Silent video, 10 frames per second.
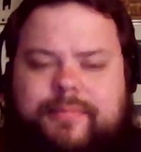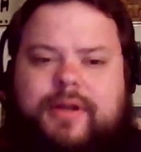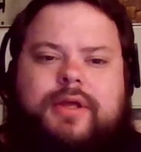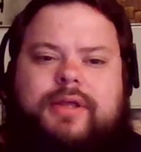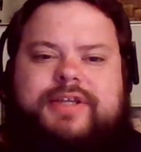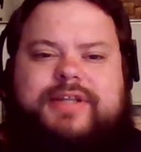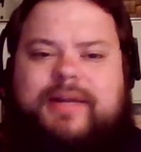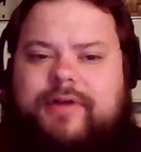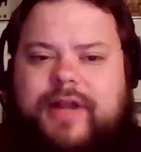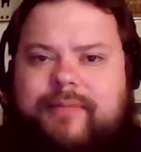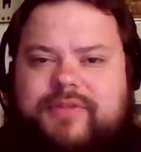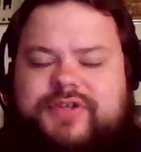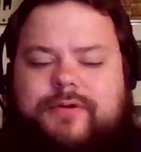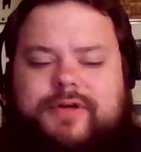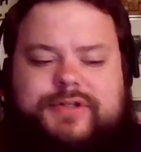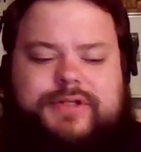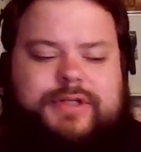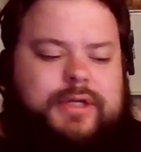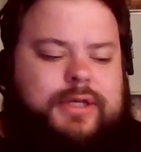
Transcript: But he's never named the source.